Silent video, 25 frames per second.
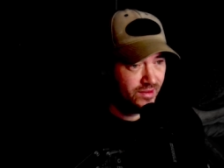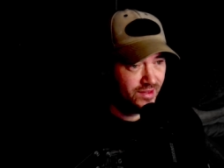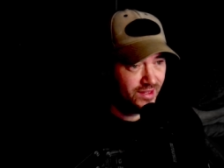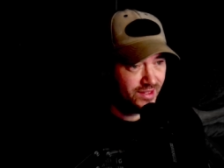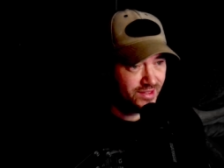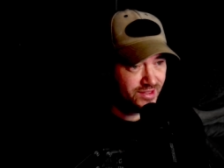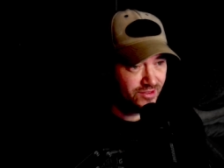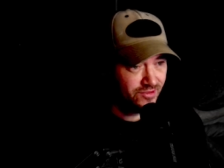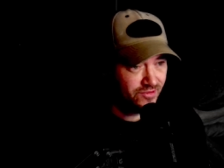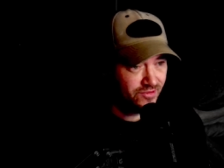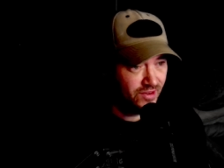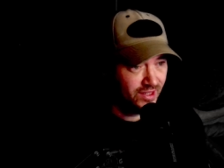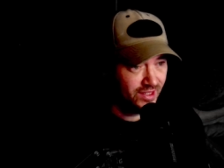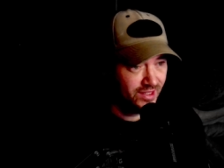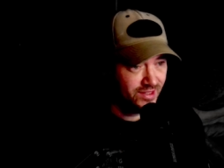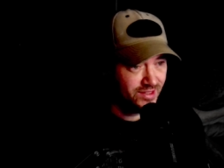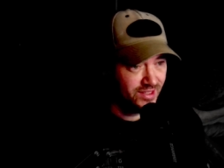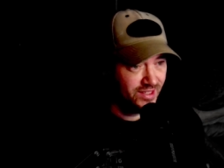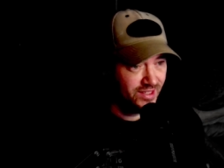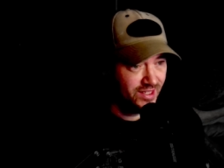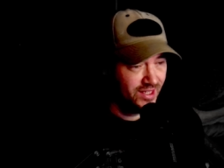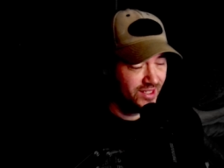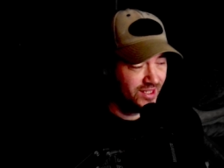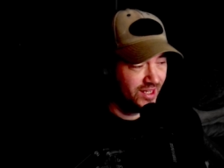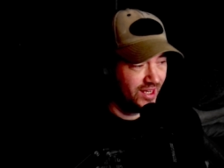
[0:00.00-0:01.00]
That's the thing,
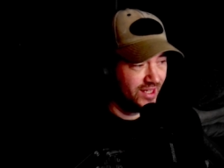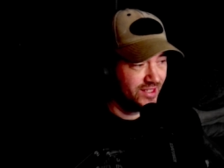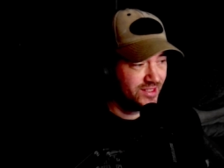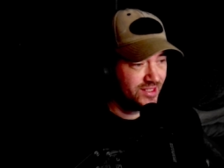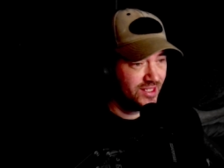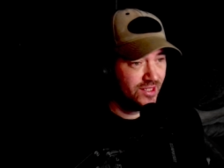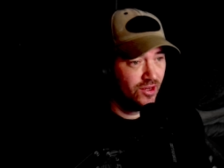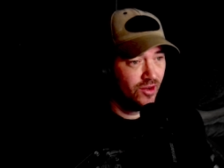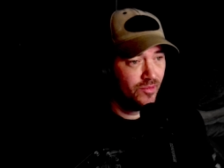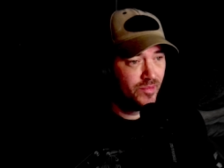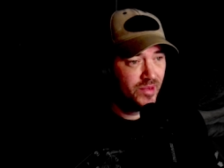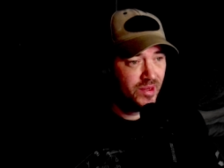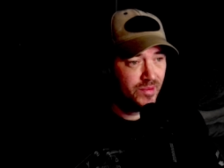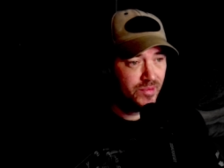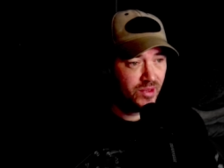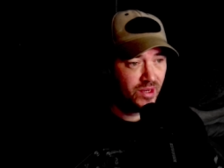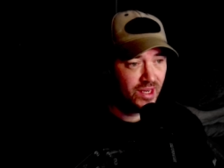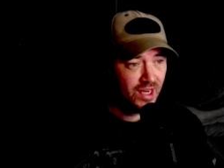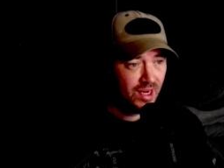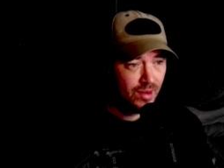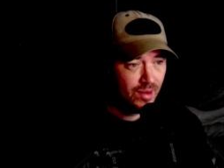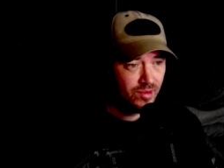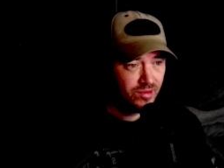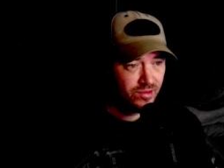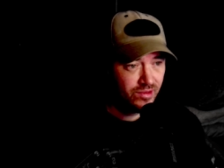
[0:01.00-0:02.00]
isn't it? Like I said, a lot of
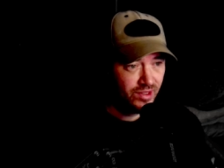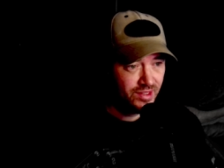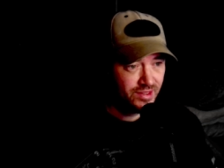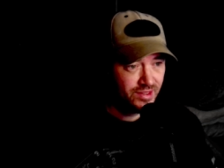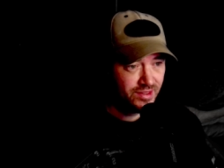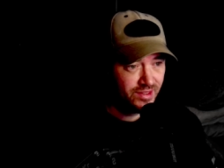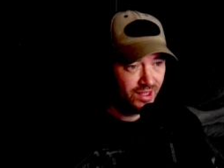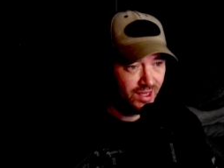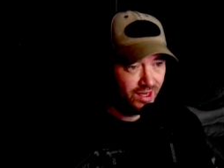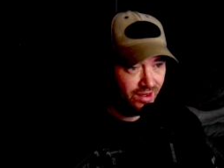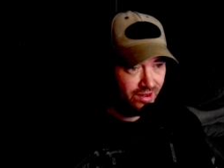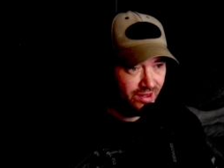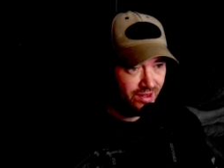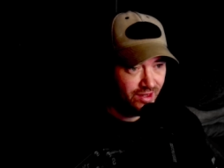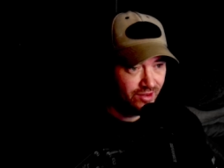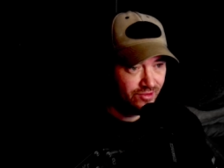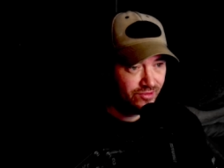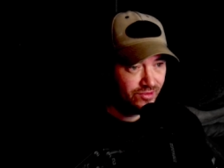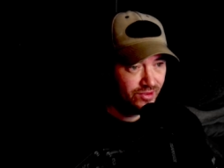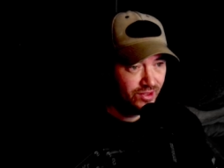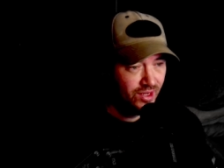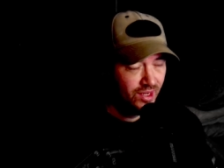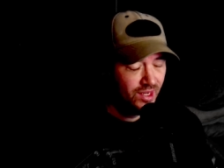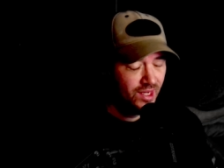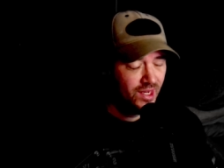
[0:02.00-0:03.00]
people glamorize their
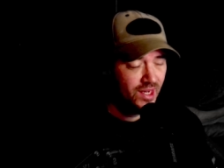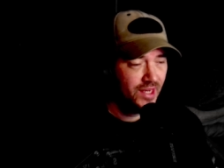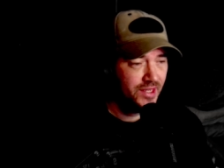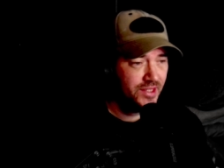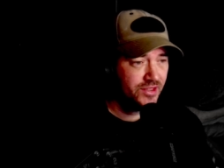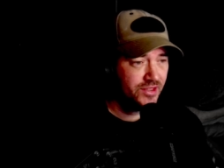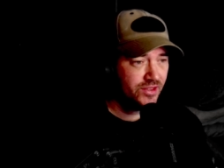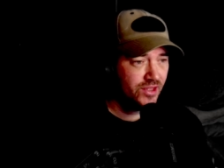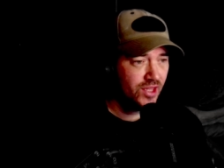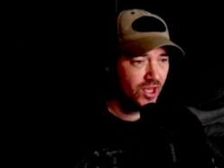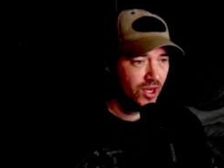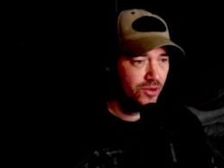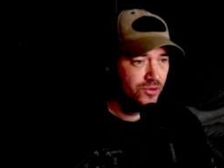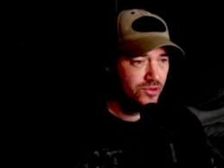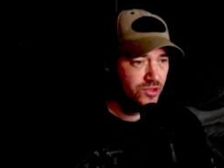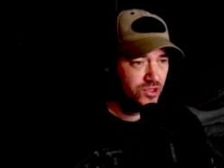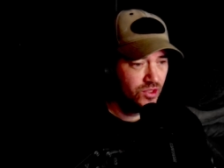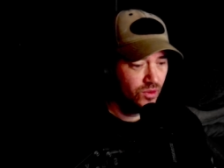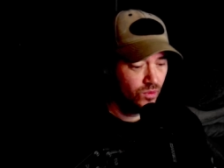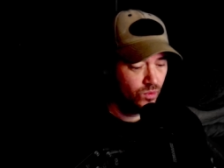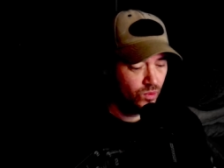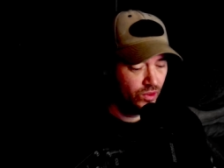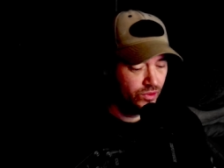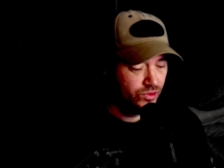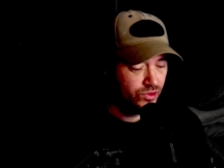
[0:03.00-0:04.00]
life. And it's
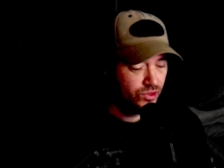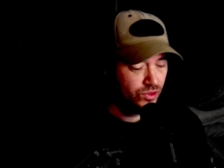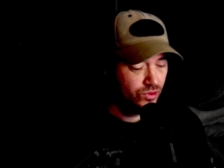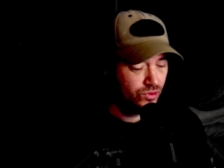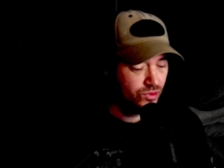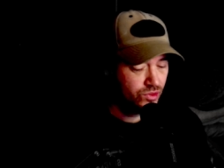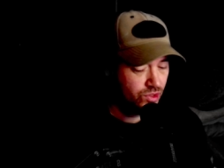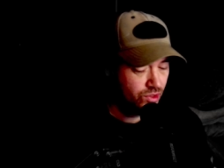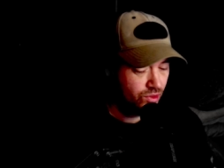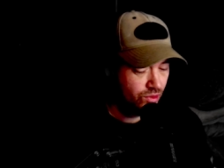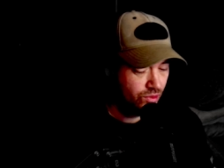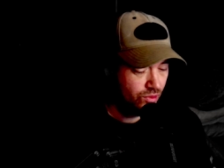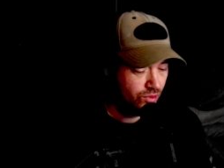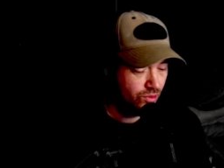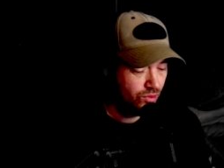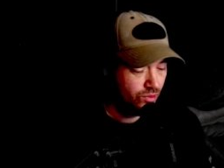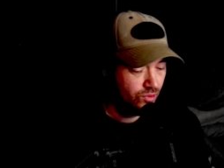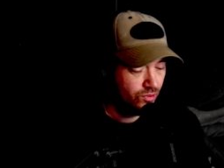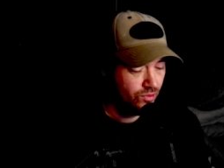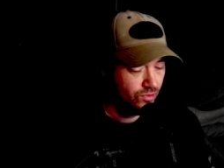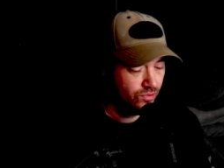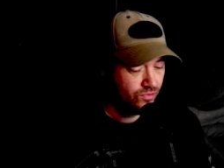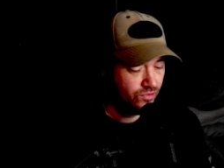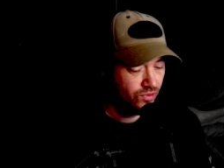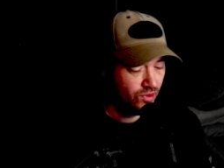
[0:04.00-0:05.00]
those that want you
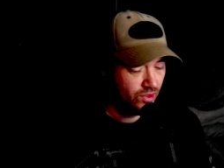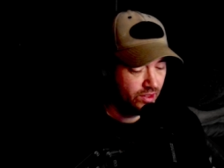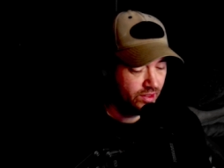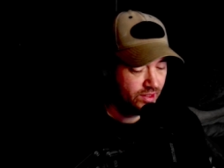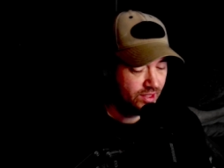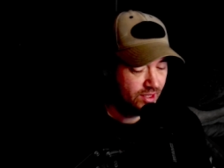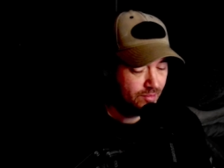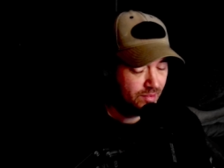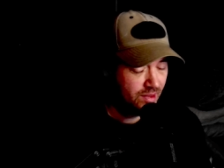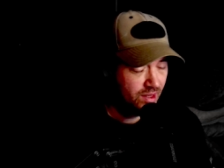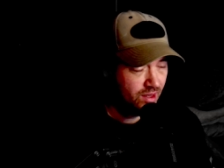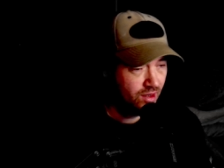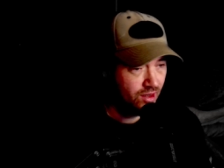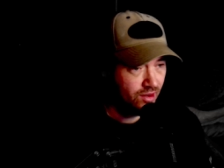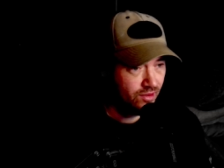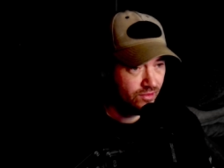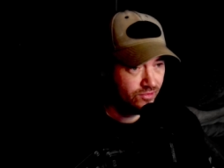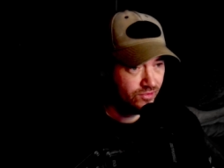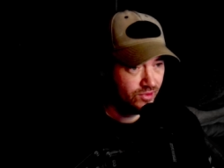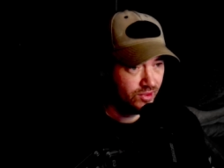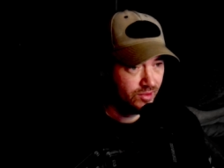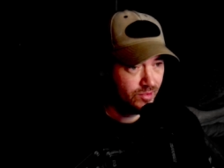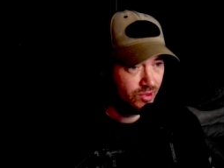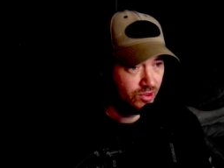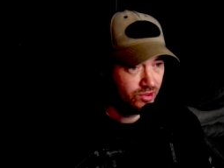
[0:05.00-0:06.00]
to follow their
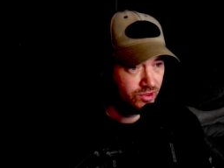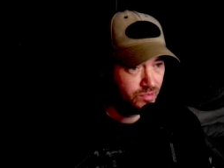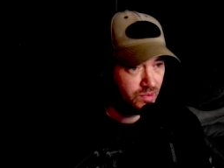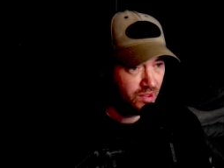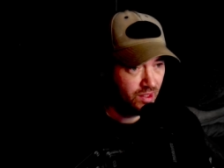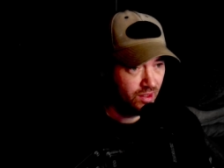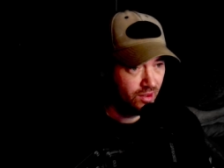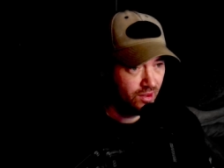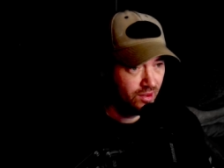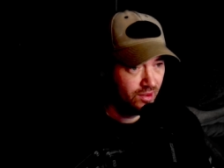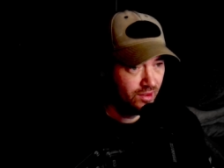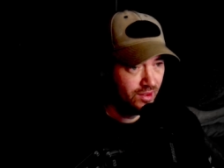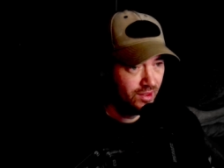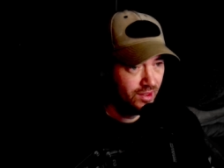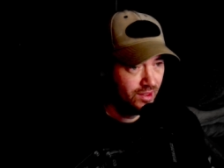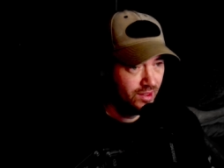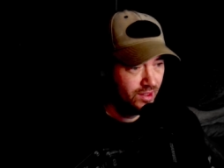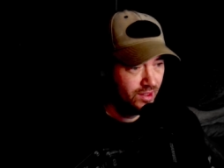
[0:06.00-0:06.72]
path for the most part.